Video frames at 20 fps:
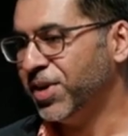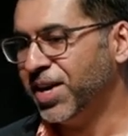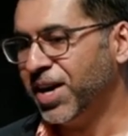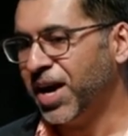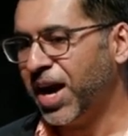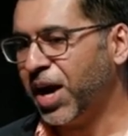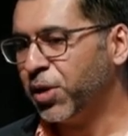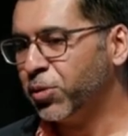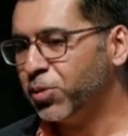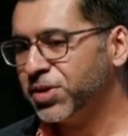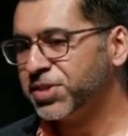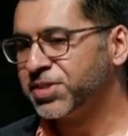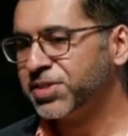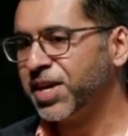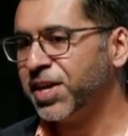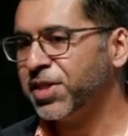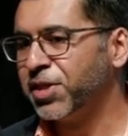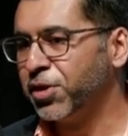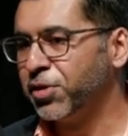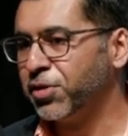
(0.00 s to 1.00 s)
I will say,
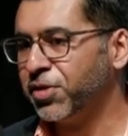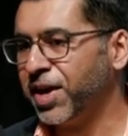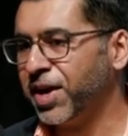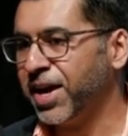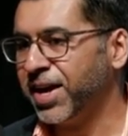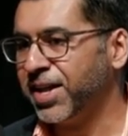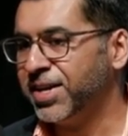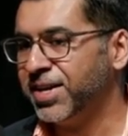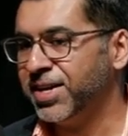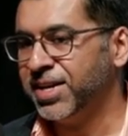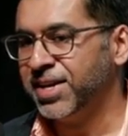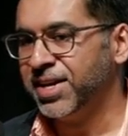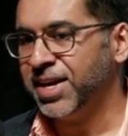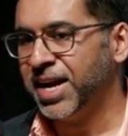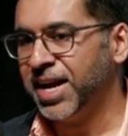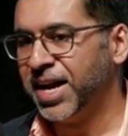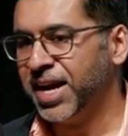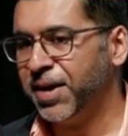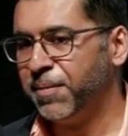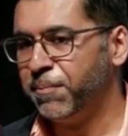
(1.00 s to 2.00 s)
though, that
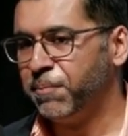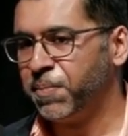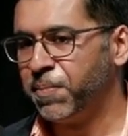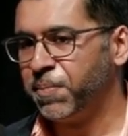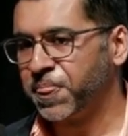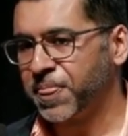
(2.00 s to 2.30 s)
um,